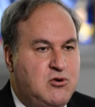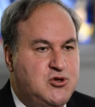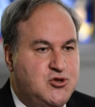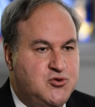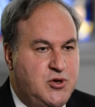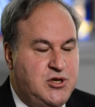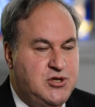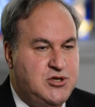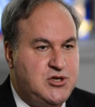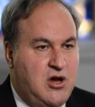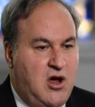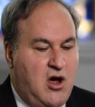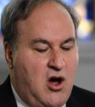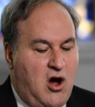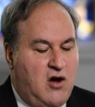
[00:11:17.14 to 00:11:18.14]

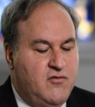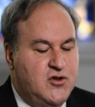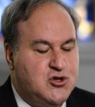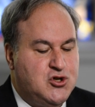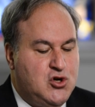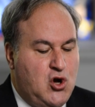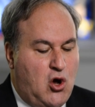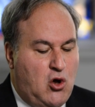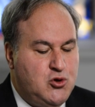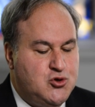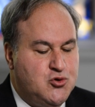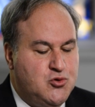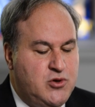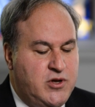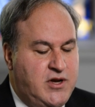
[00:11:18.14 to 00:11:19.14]
streets of this
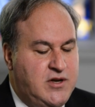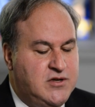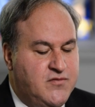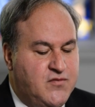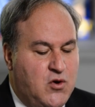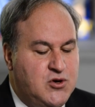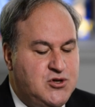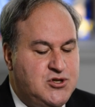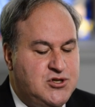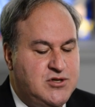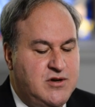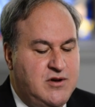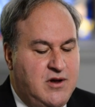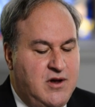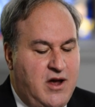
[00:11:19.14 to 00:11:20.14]
culturally
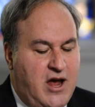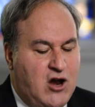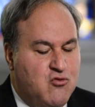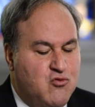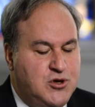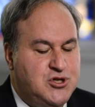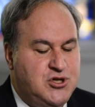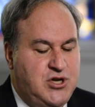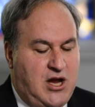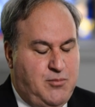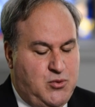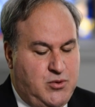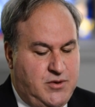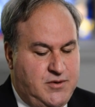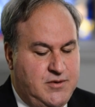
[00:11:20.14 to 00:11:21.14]
diverse and rich
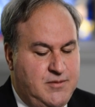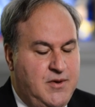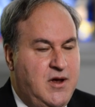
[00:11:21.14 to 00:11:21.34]
neighborhood